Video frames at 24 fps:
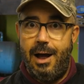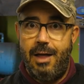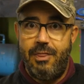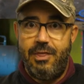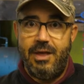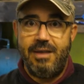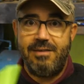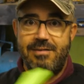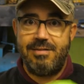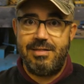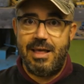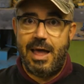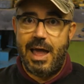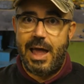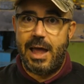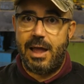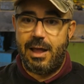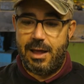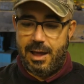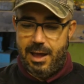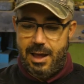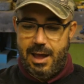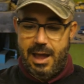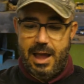this
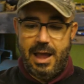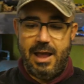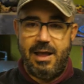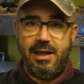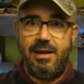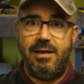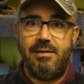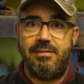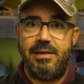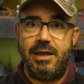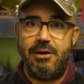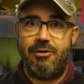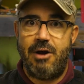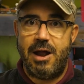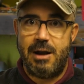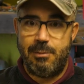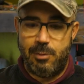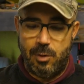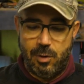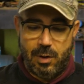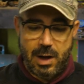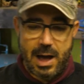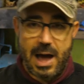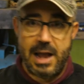thing is
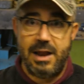incredible,